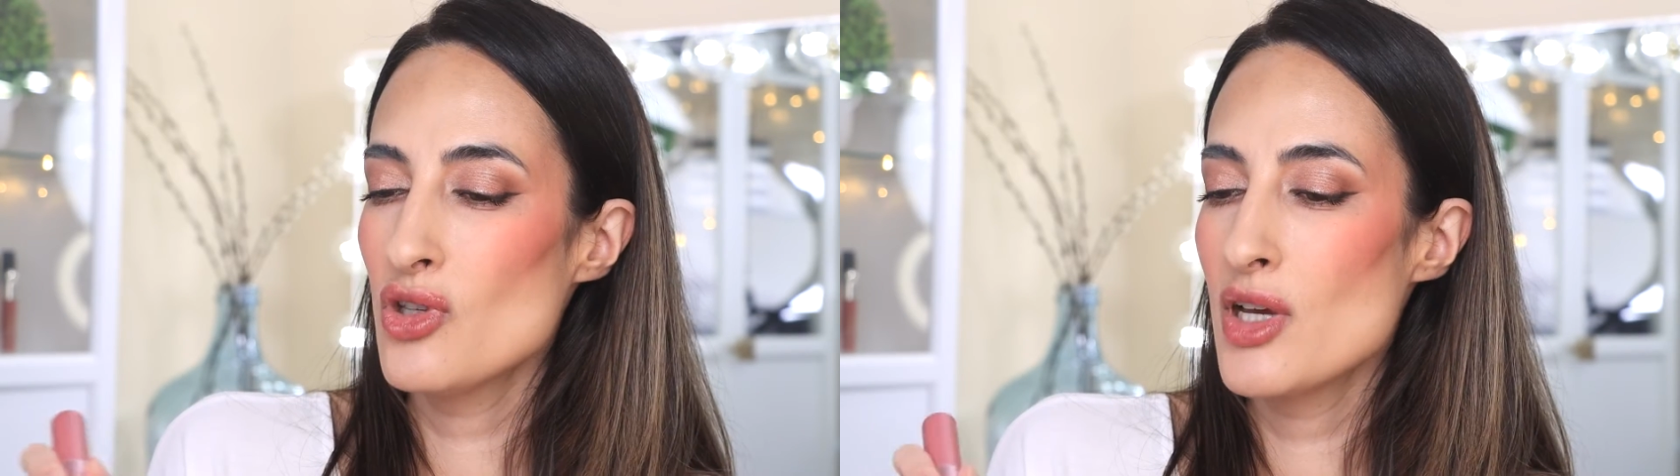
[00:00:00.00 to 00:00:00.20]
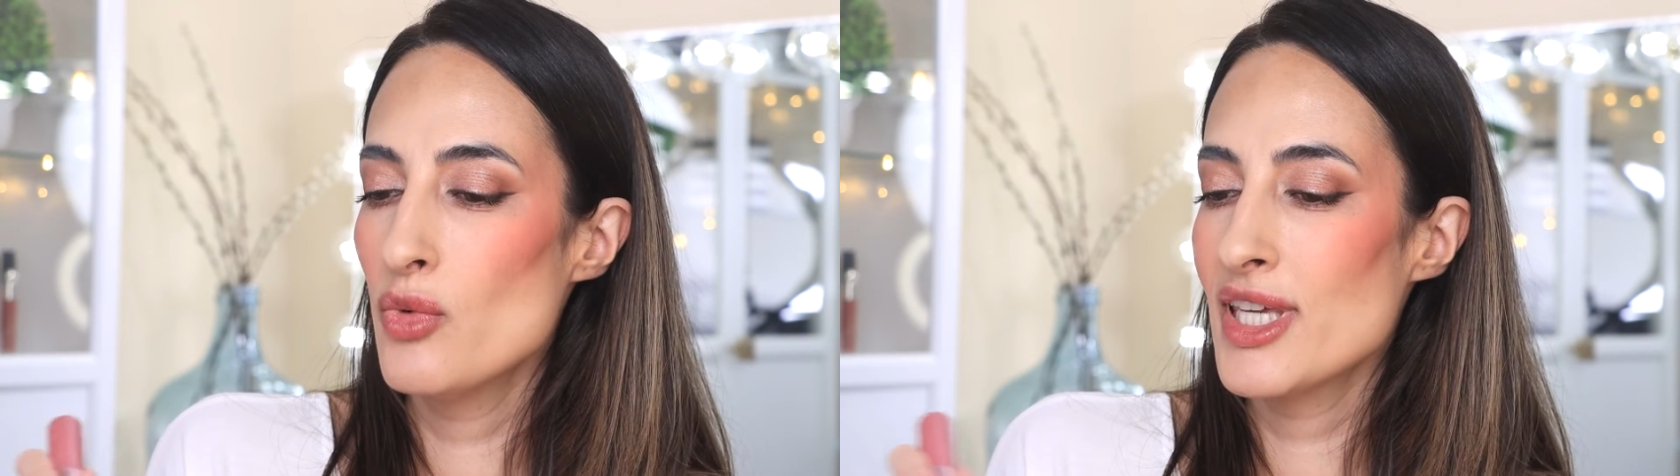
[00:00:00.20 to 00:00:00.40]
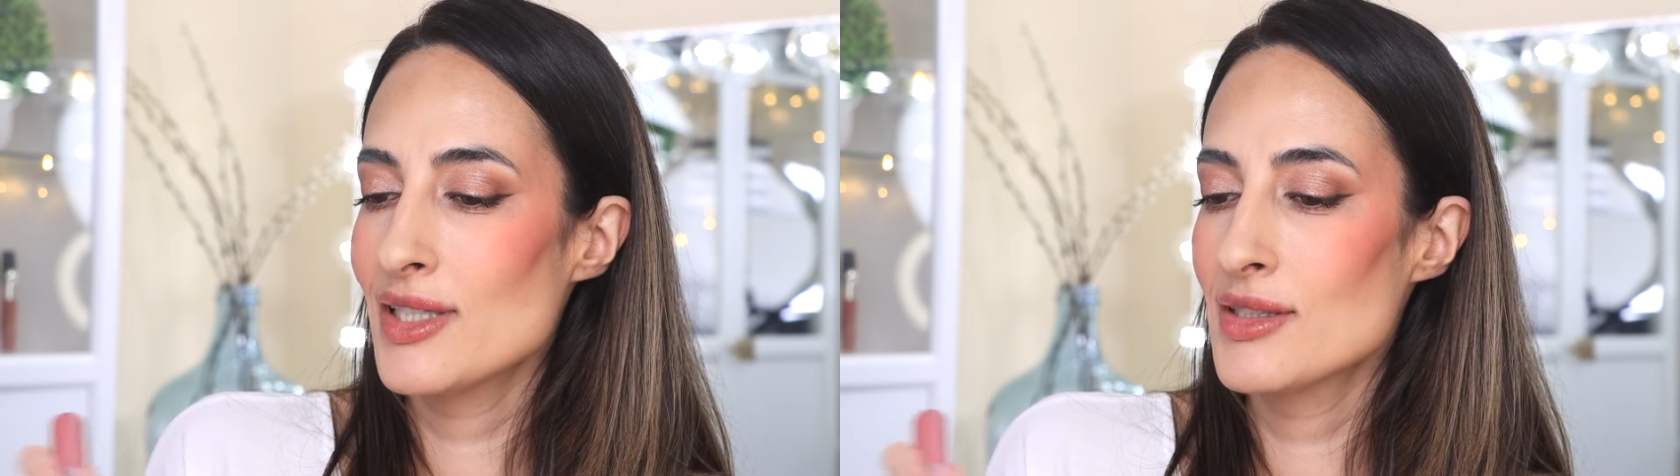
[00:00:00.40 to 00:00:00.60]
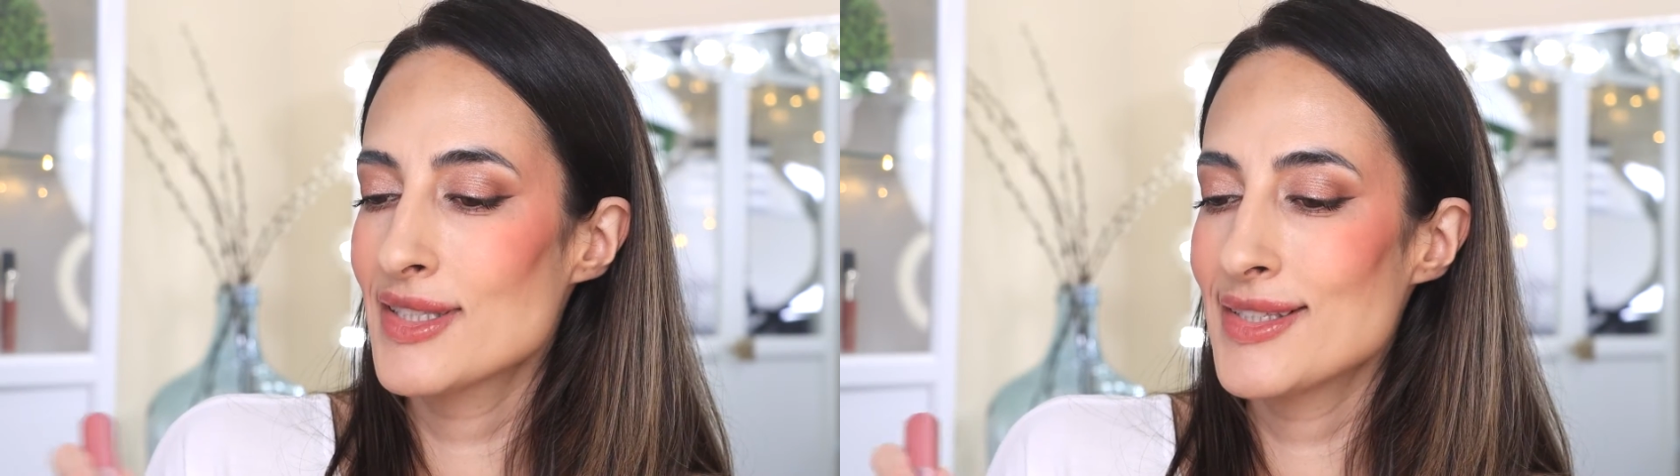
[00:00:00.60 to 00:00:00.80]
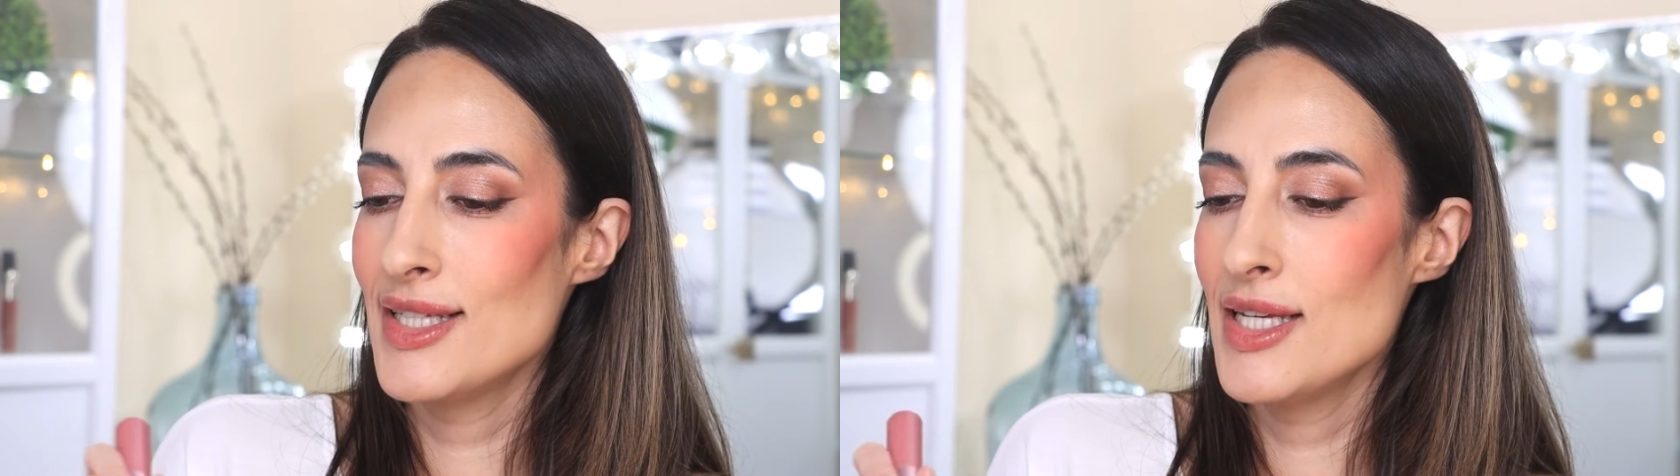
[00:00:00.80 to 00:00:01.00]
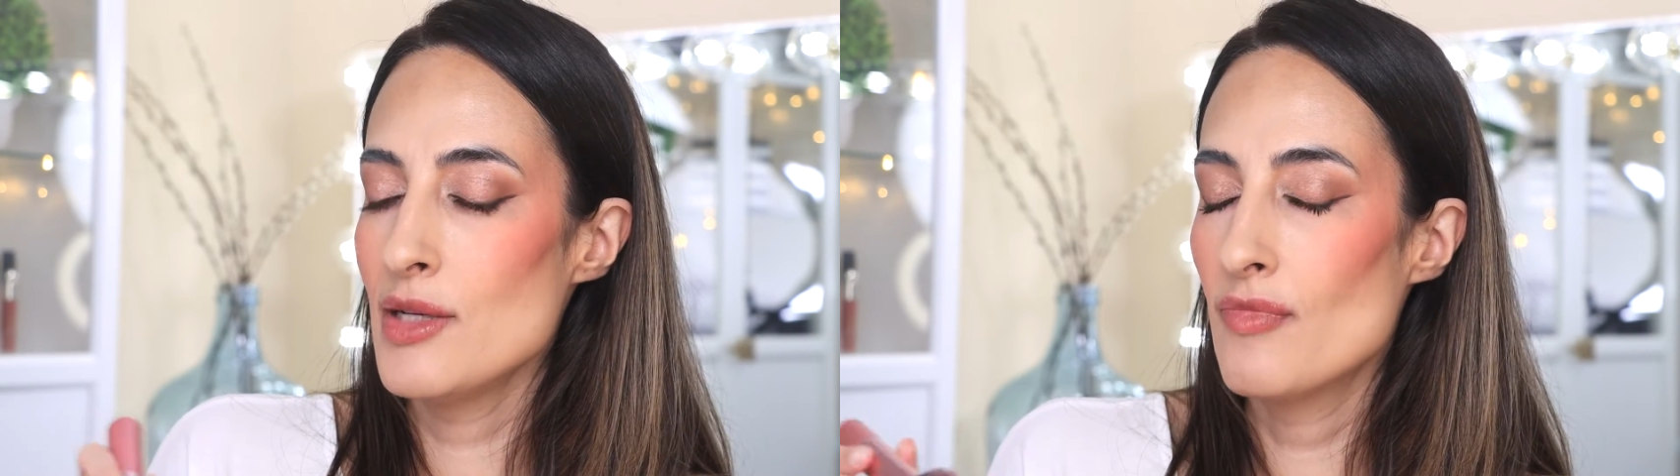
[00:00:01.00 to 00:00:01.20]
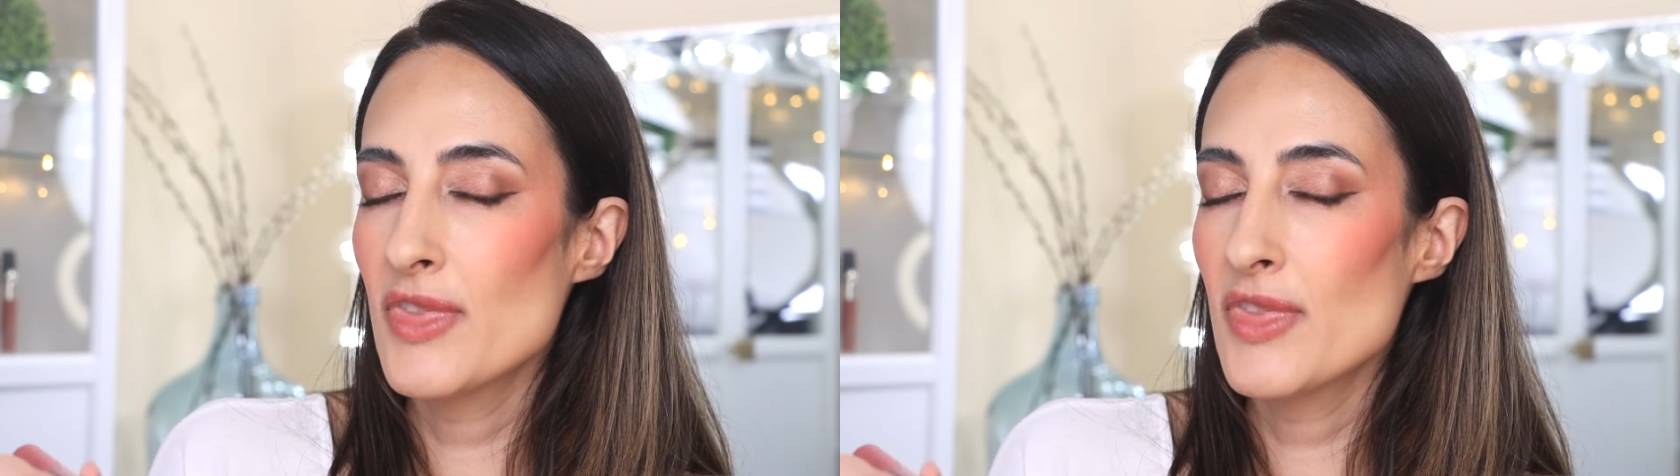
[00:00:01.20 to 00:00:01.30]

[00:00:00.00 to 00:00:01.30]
so that we can see